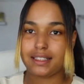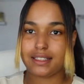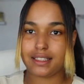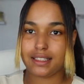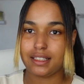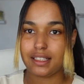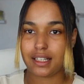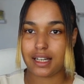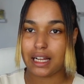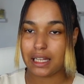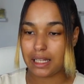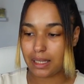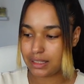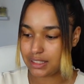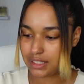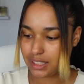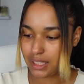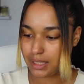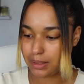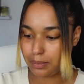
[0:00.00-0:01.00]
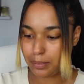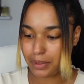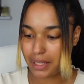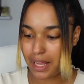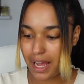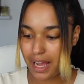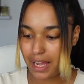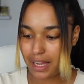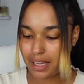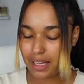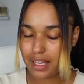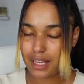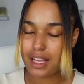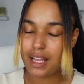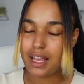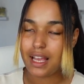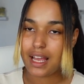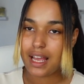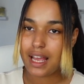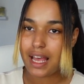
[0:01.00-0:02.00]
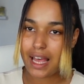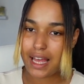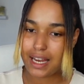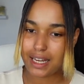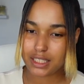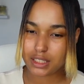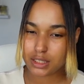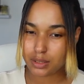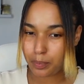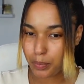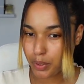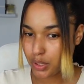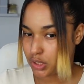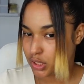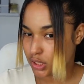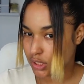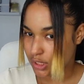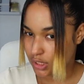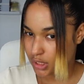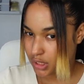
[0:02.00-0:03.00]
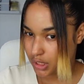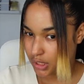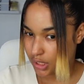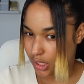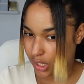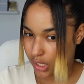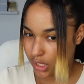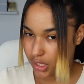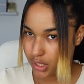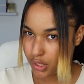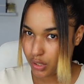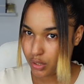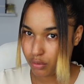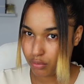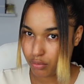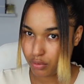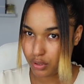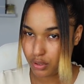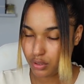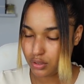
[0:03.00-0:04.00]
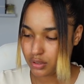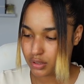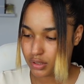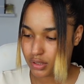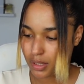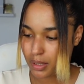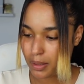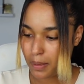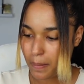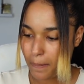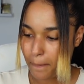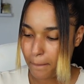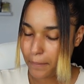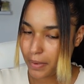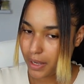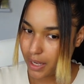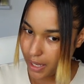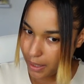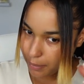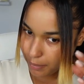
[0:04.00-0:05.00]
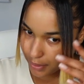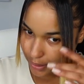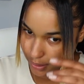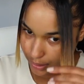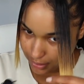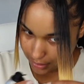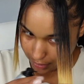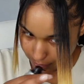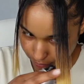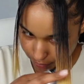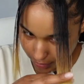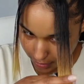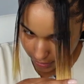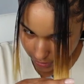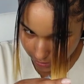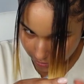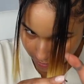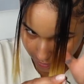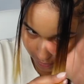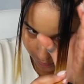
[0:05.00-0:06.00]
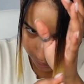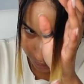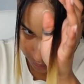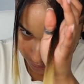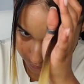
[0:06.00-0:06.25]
is in the color shade black and it's supposed to just darken your roots but i'm gonna use it for here